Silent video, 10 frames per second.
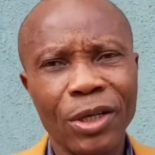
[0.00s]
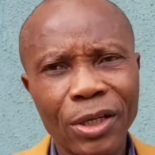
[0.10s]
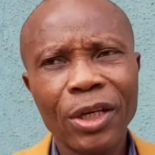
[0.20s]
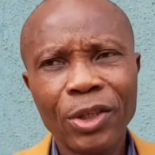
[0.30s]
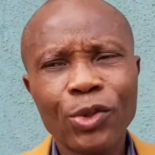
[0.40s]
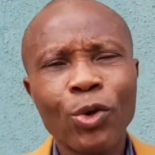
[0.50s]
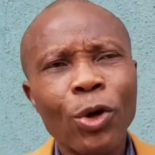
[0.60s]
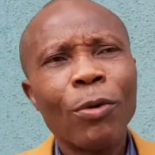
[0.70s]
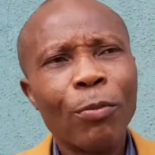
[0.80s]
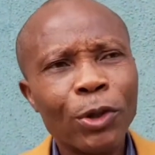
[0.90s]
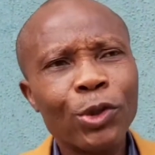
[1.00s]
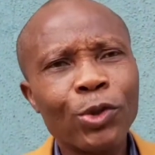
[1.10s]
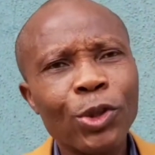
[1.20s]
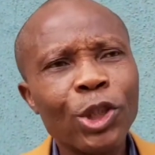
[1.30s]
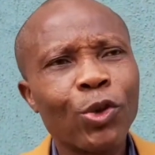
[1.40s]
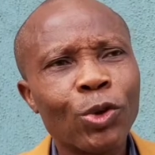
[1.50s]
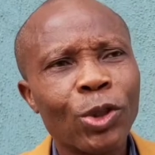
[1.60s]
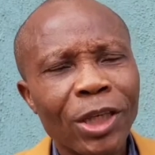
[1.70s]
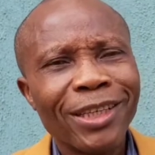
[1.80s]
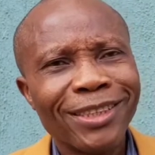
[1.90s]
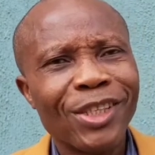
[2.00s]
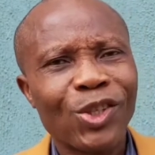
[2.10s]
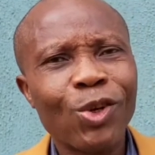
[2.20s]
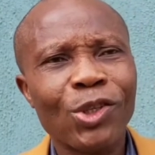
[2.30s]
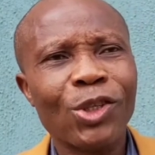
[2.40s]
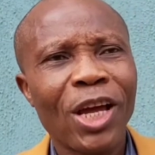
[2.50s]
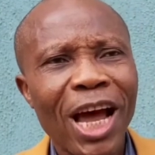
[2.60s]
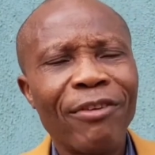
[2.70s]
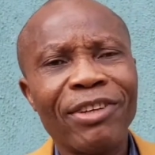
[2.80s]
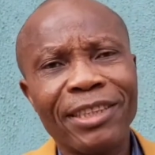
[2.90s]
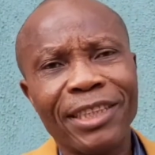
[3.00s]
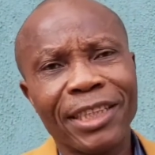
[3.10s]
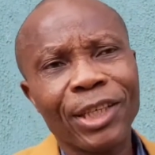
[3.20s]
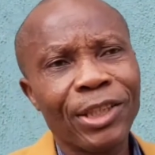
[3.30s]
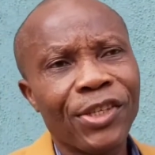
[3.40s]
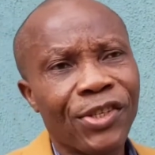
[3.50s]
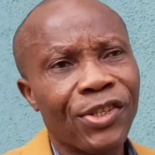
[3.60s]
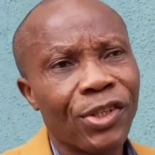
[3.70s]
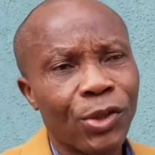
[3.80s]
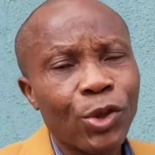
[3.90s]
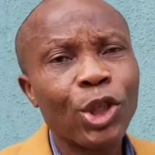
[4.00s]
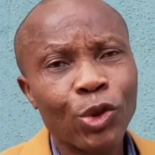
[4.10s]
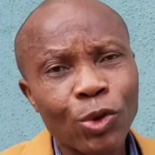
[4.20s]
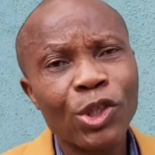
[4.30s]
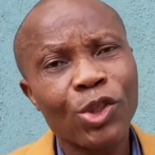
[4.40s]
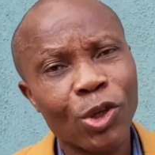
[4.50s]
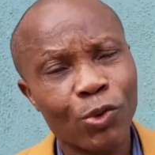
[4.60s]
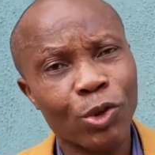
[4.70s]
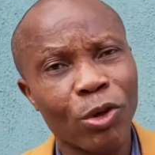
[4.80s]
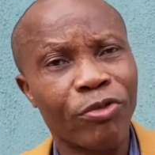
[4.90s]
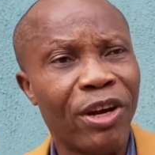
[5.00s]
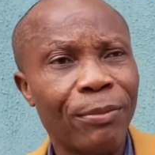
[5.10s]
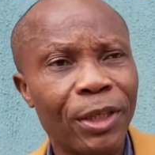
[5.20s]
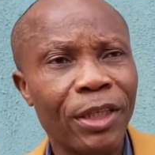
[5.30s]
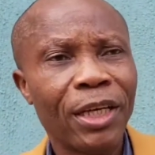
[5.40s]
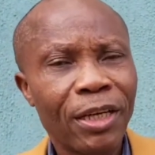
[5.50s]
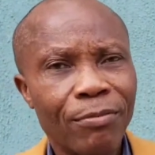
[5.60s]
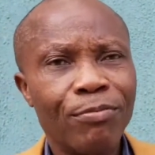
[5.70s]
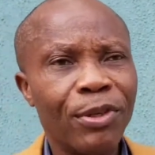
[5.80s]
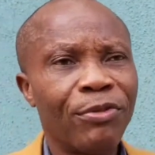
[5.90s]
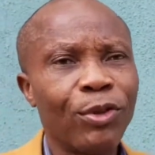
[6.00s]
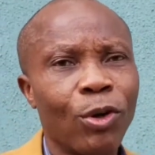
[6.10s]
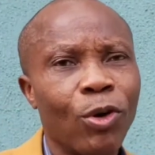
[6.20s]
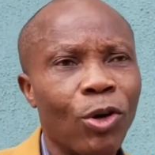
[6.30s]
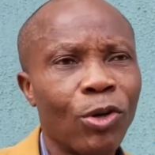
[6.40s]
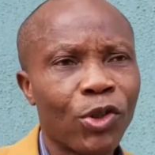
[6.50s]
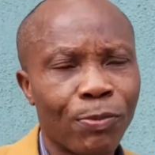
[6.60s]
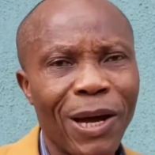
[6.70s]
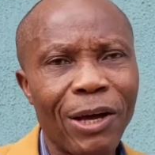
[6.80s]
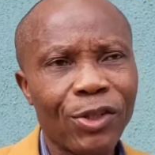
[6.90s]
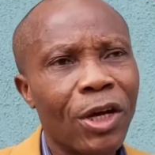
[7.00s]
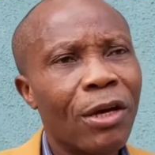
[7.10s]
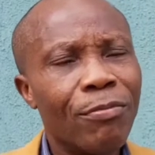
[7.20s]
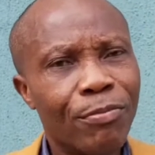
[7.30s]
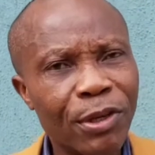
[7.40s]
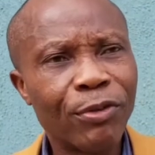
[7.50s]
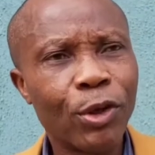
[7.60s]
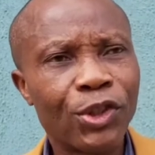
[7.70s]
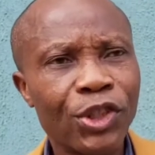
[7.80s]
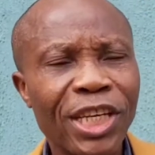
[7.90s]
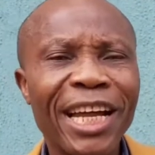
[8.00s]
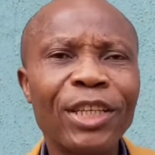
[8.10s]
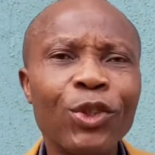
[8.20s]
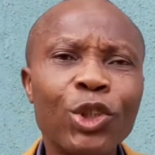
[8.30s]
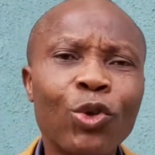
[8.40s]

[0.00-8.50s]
So, but you need to discuss, after taking this decision, you need to discuss with your family, brief your spouse, brief your children, and you need to